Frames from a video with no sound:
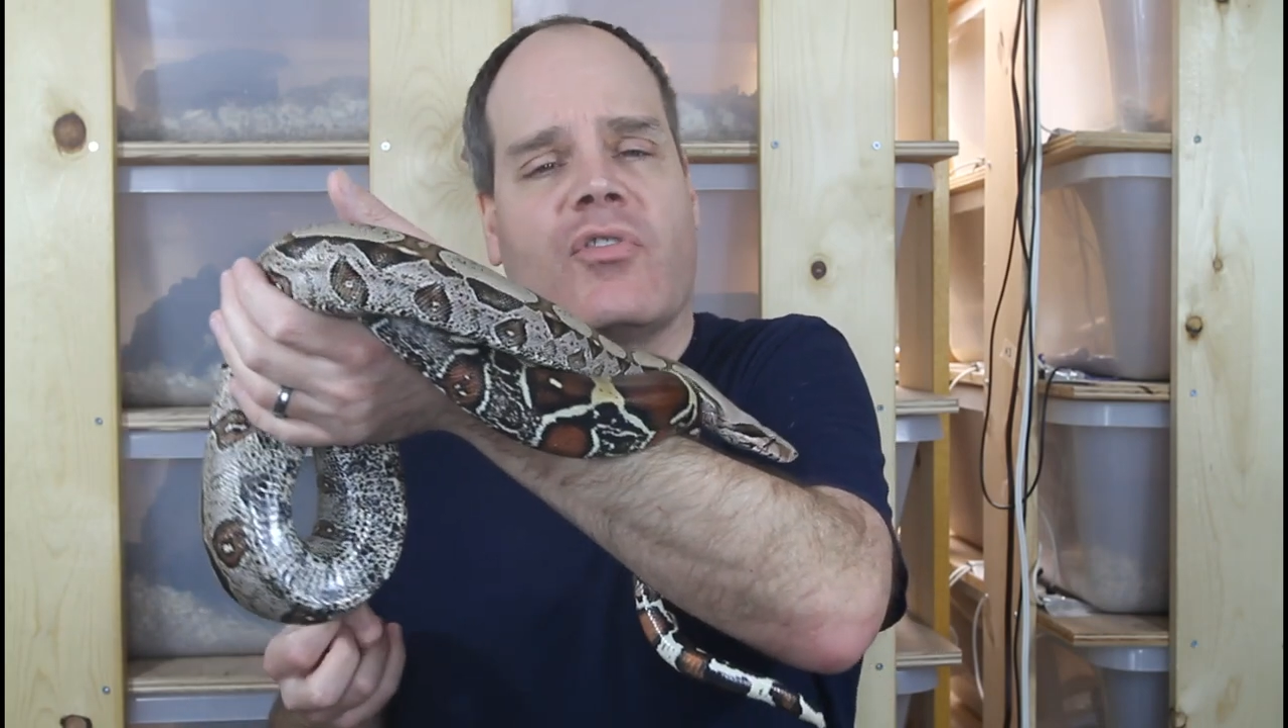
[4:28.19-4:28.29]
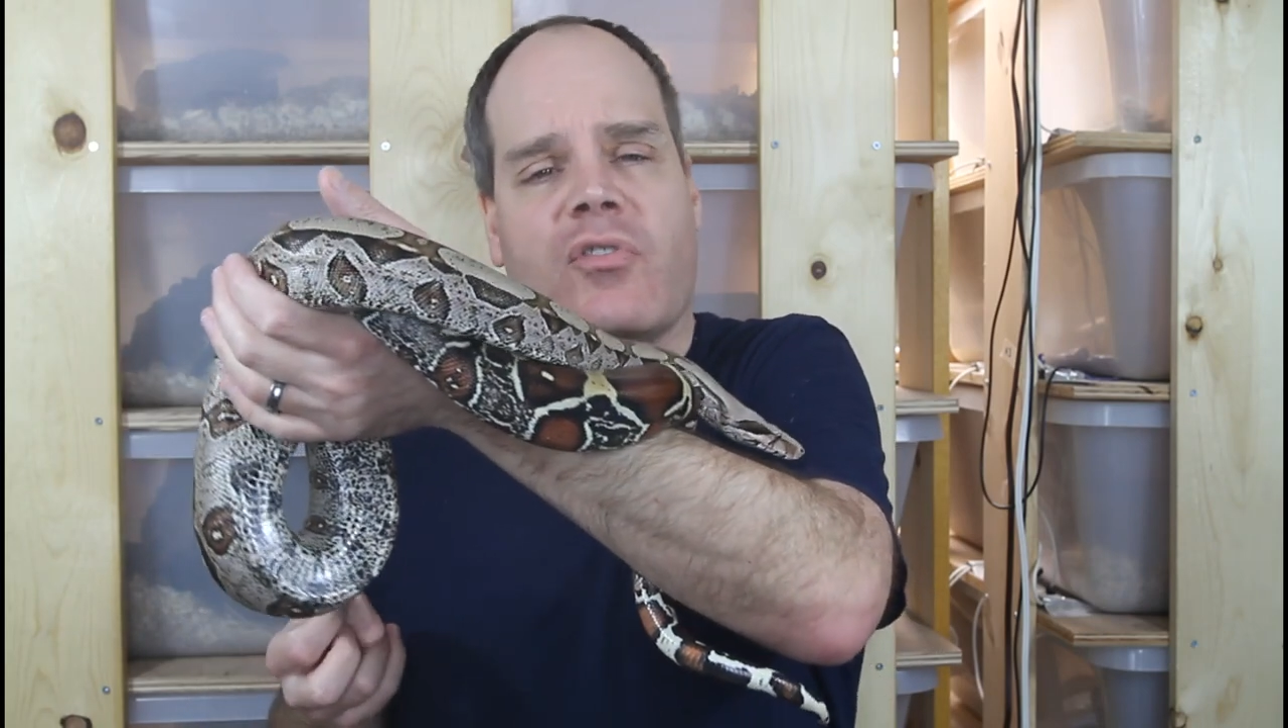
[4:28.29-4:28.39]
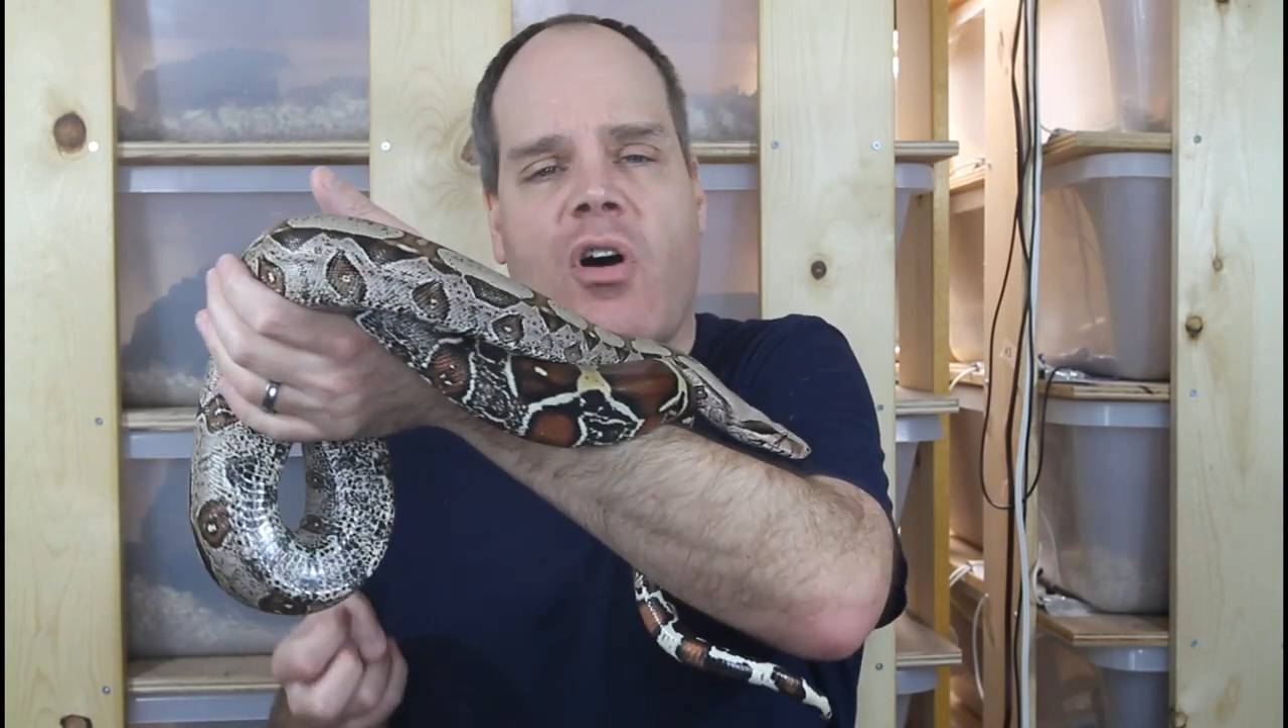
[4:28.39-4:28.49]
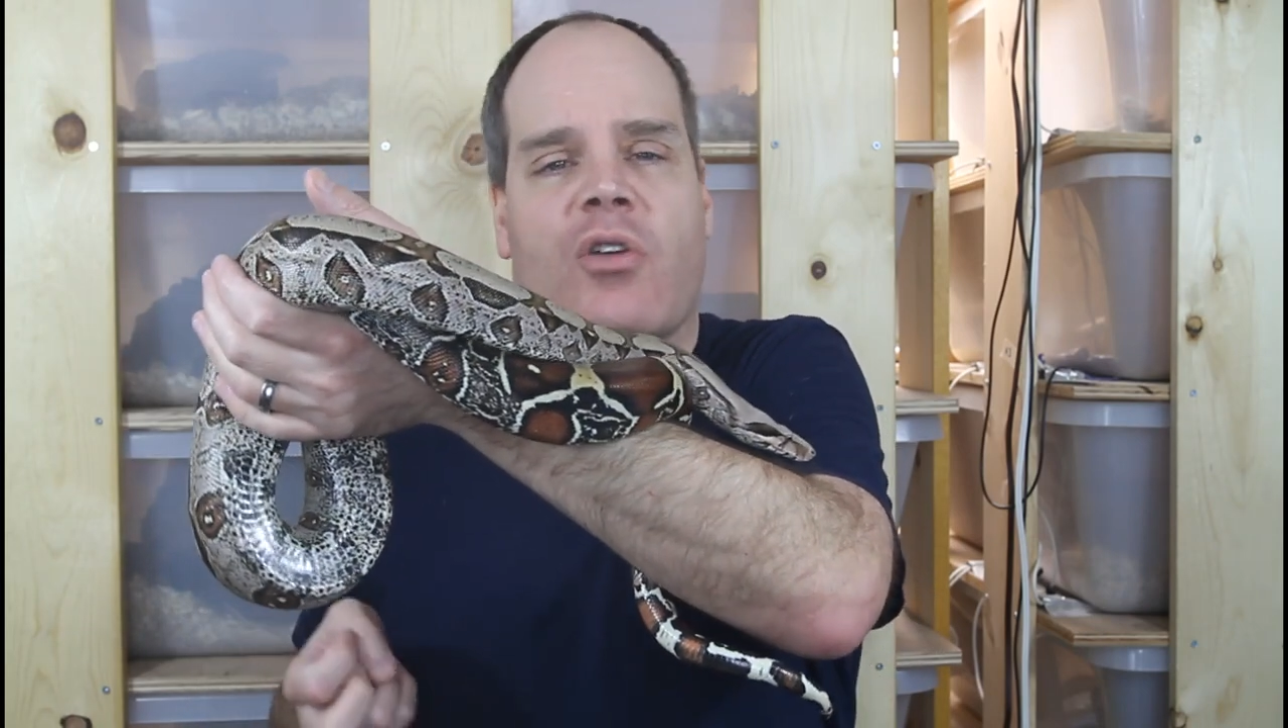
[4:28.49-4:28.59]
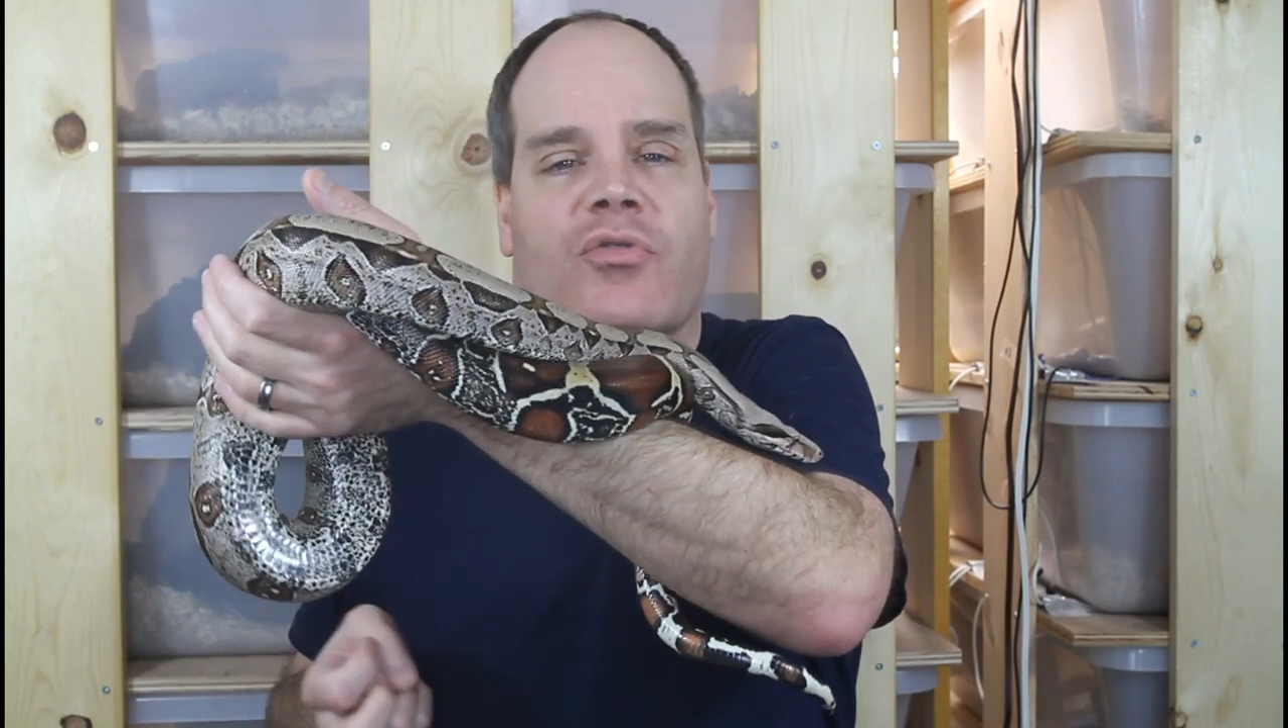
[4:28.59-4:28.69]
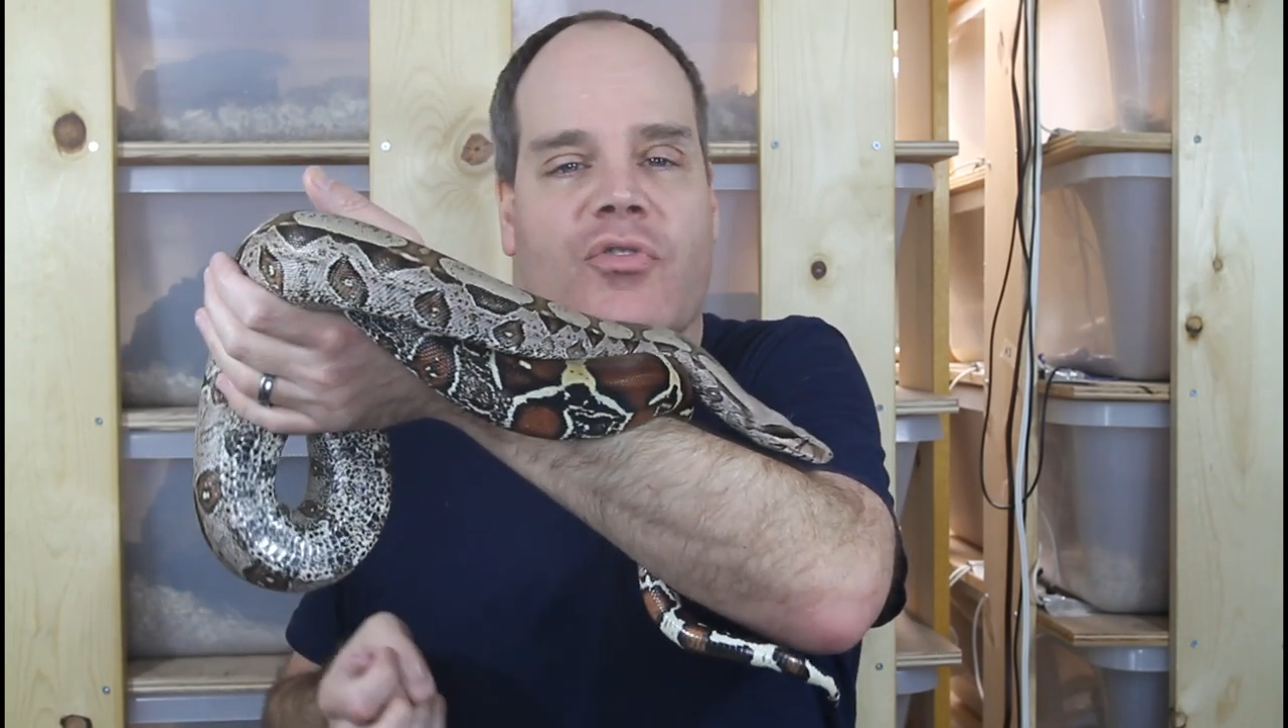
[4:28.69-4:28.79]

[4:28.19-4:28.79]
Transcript: slugs